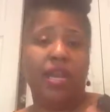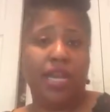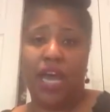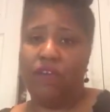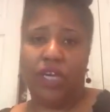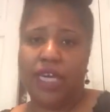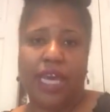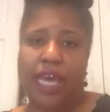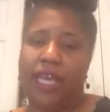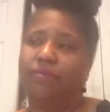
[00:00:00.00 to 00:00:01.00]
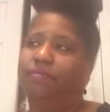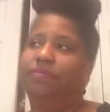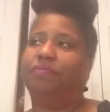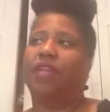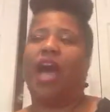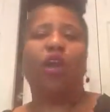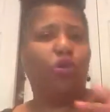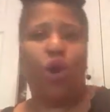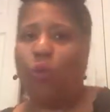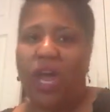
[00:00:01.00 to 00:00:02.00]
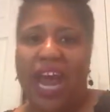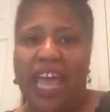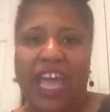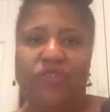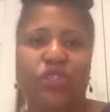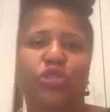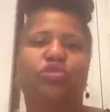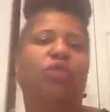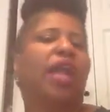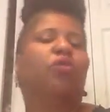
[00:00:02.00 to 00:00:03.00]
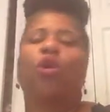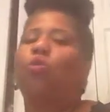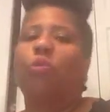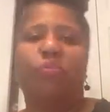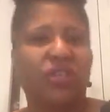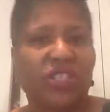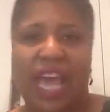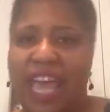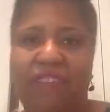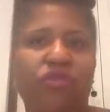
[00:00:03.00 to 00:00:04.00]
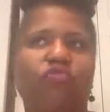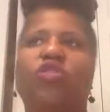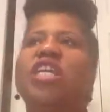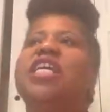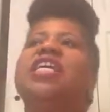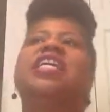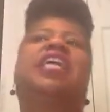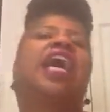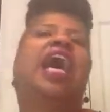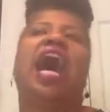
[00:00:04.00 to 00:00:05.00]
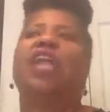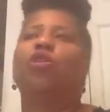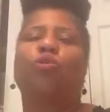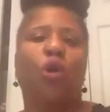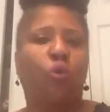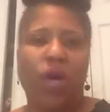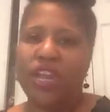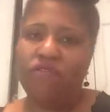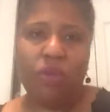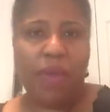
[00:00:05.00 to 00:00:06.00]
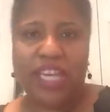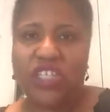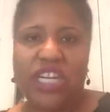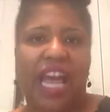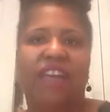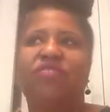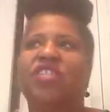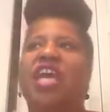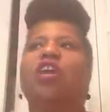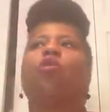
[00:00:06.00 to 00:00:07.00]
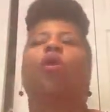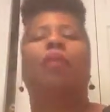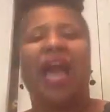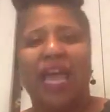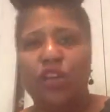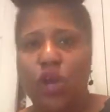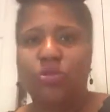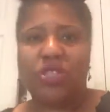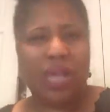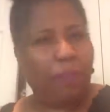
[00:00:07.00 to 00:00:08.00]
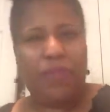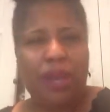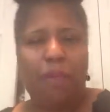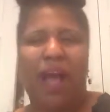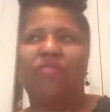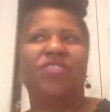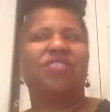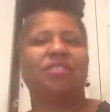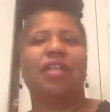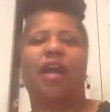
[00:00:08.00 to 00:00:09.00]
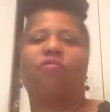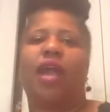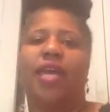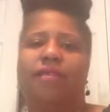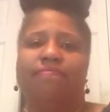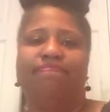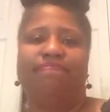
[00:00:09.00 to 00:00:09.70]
Never again. I don't know what I have to do. I don't know what books I have to read. I don't know what information I have to take on, but I know something about this is not right.